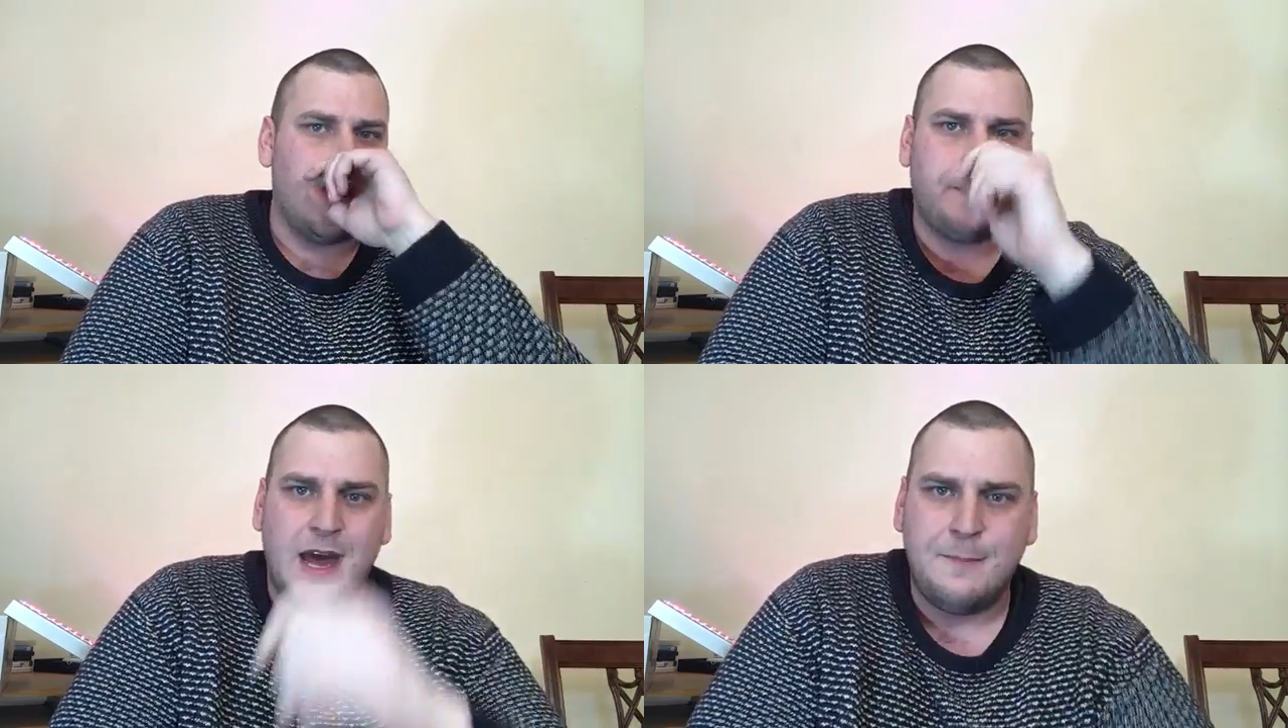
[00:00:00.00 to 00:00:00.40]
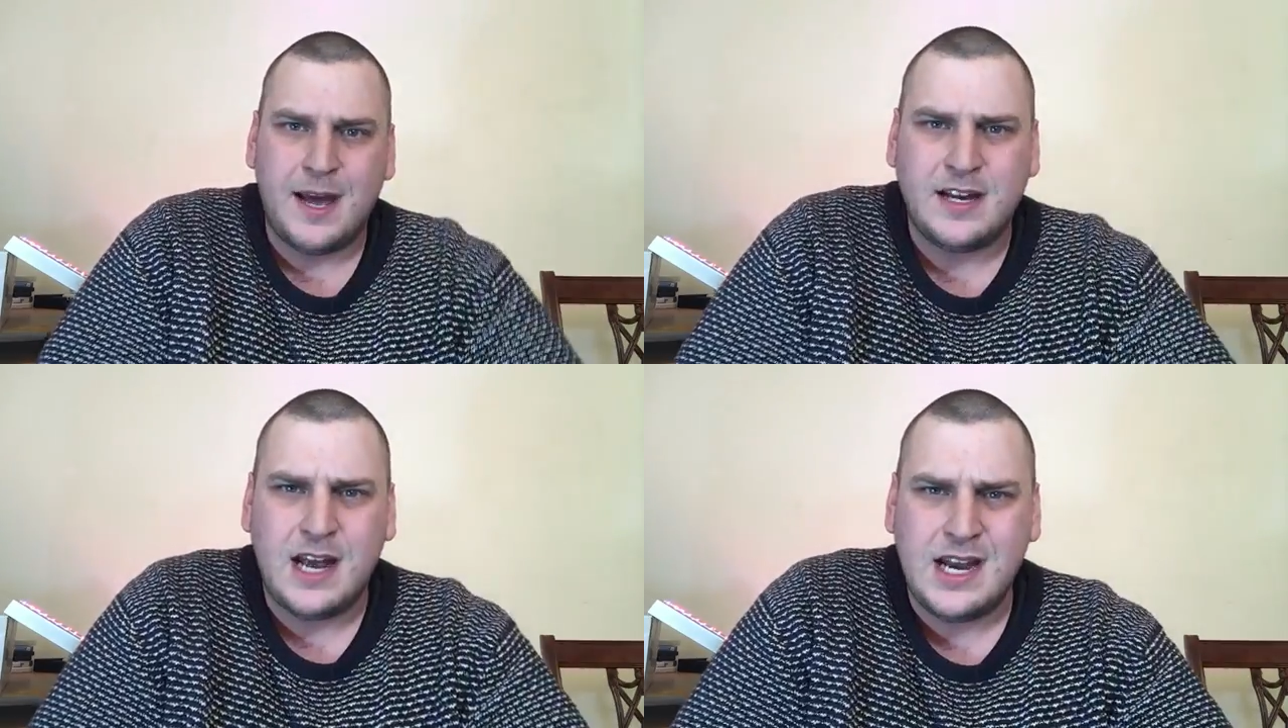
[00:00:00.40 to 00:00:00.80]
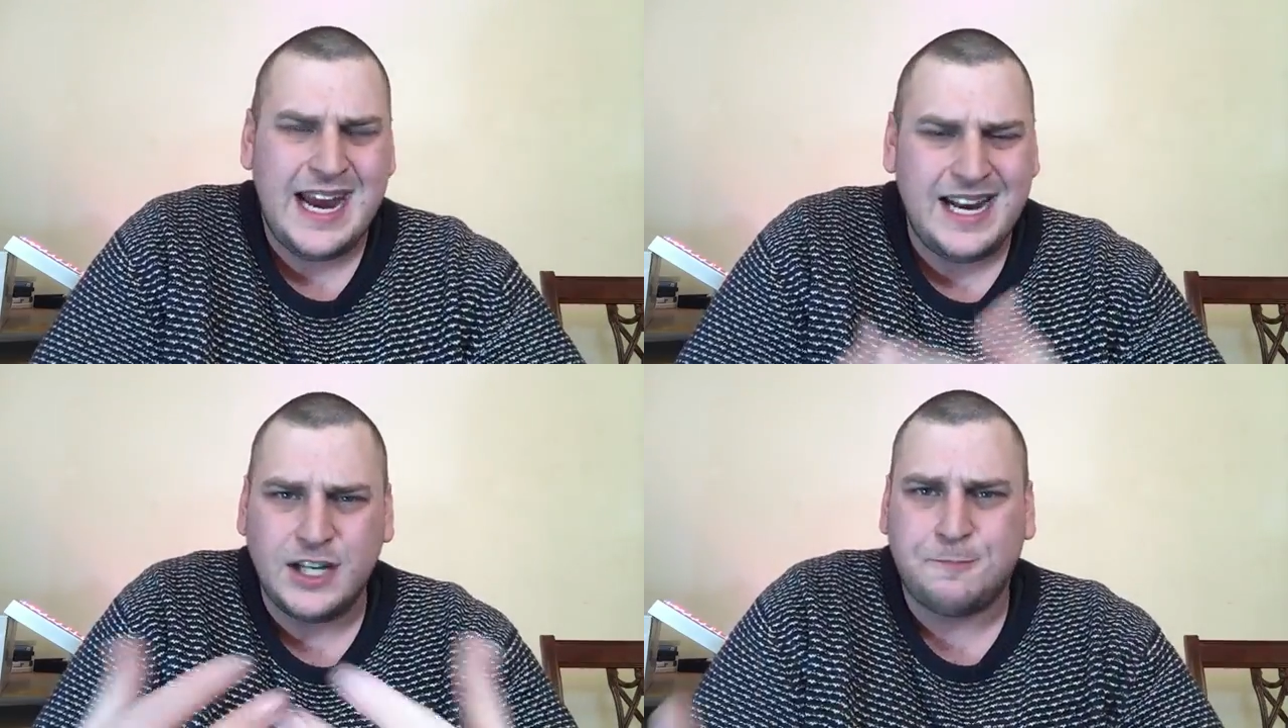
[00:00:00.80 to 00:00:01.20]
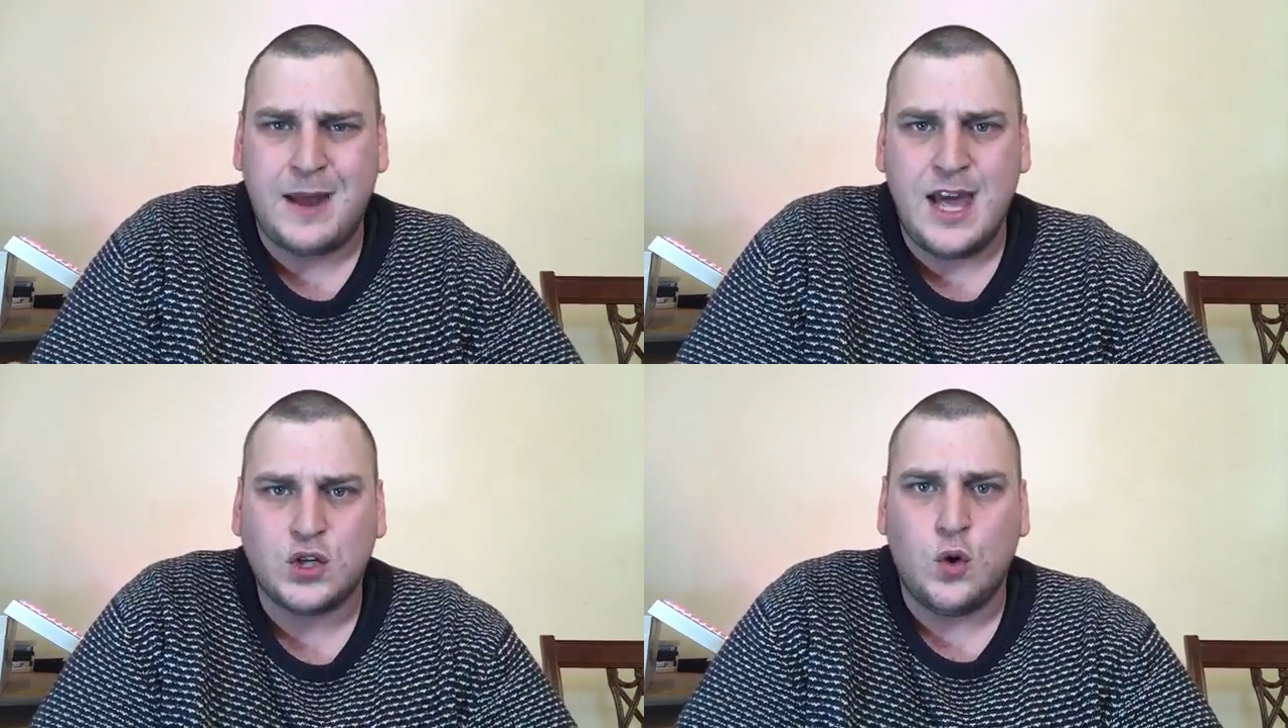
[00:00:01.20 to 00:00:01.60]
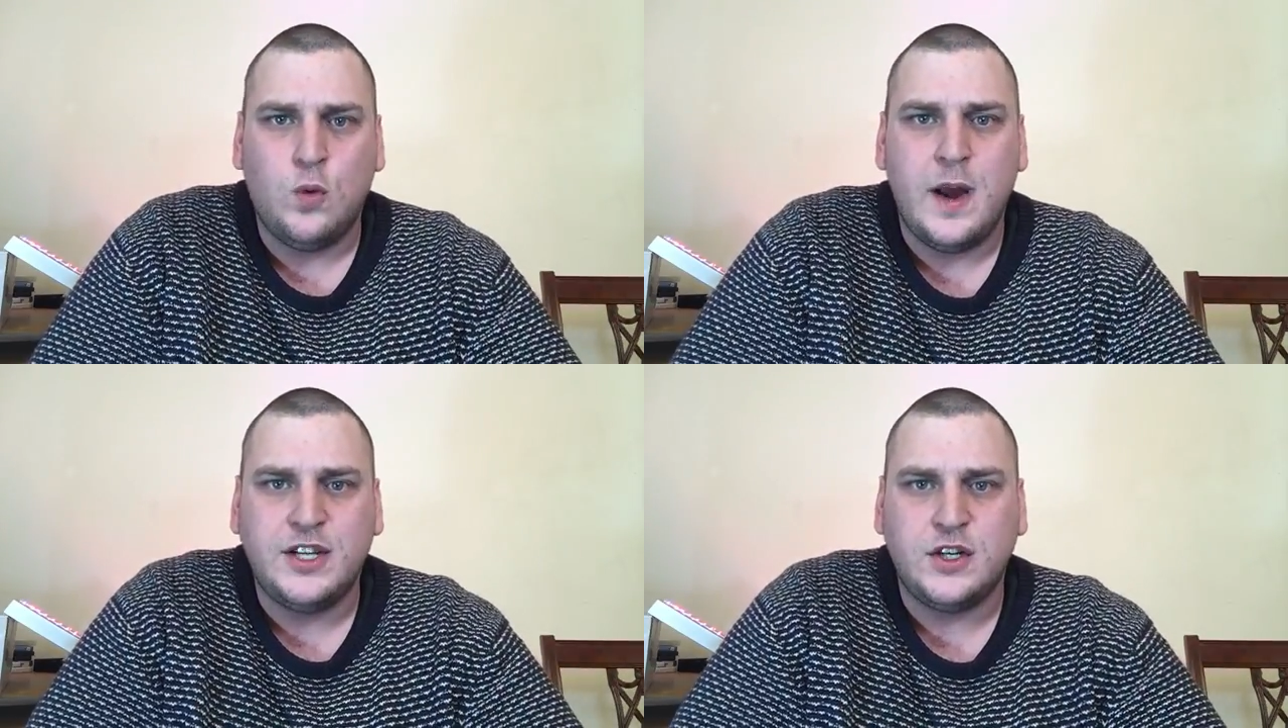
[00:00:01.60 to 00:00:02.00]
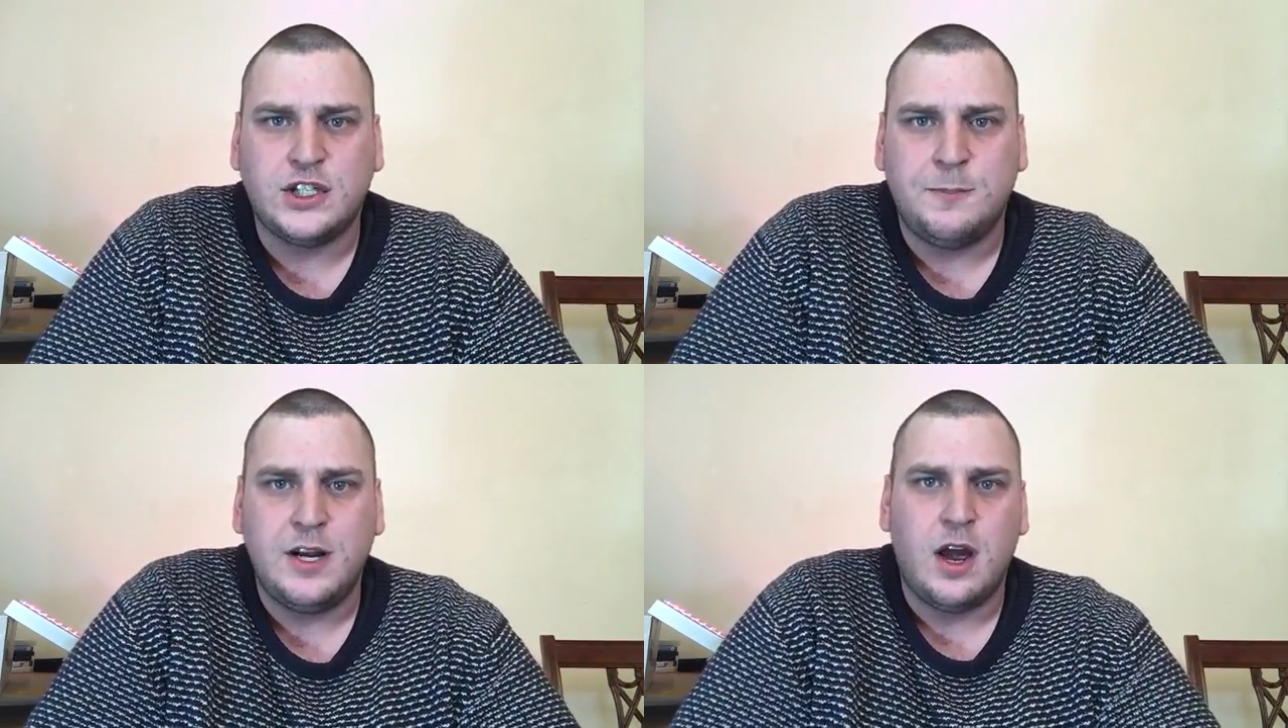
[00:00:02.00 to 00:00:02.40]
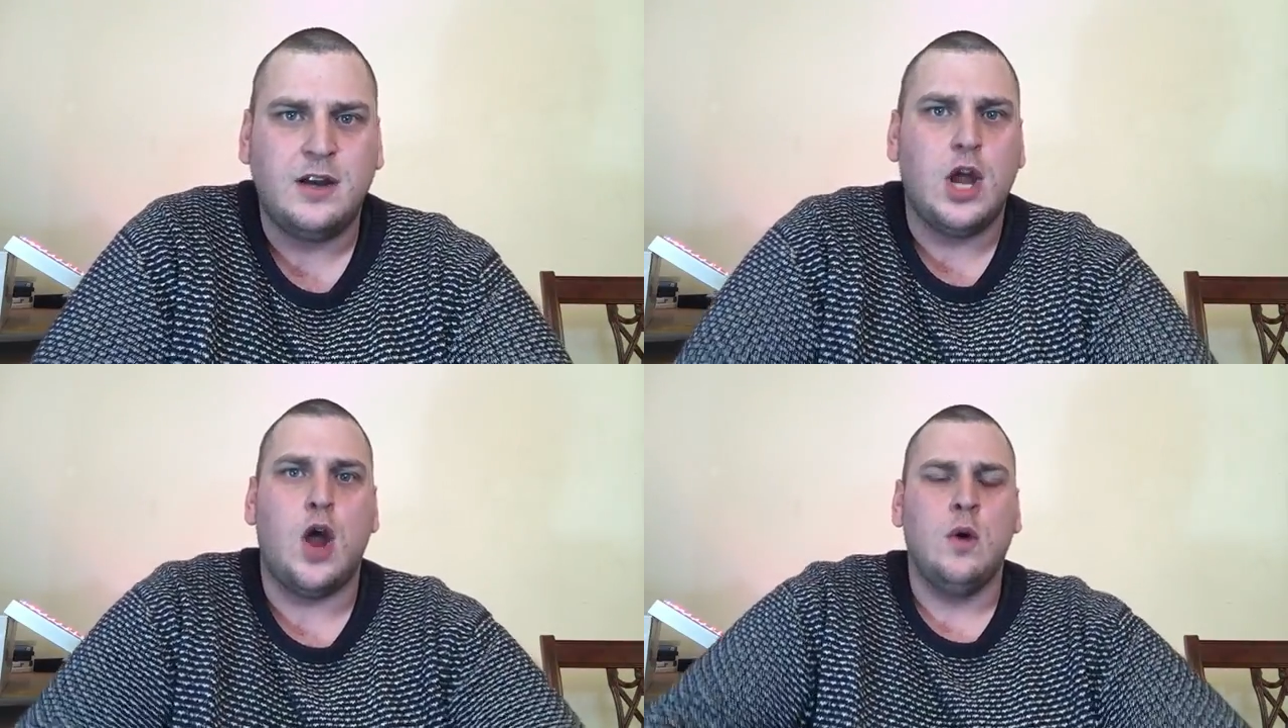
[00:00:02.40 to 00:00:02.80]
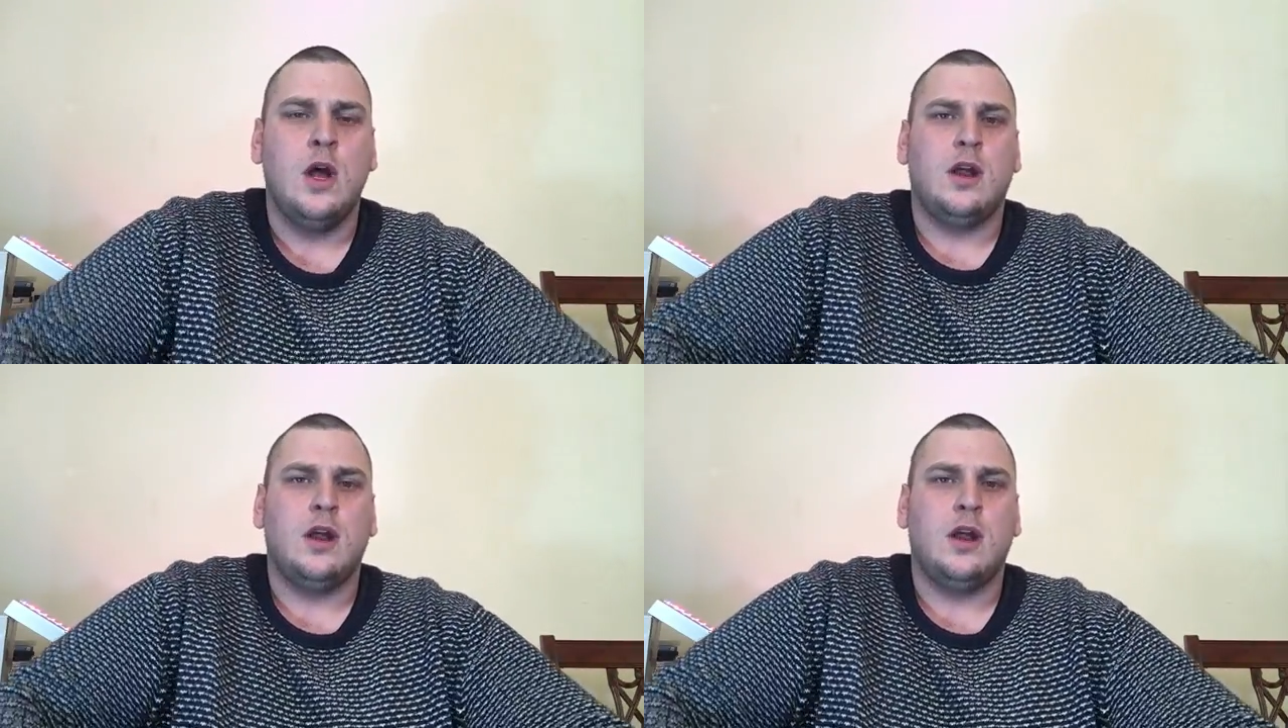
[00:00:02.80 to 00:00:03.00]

But and English players always used to be like, no,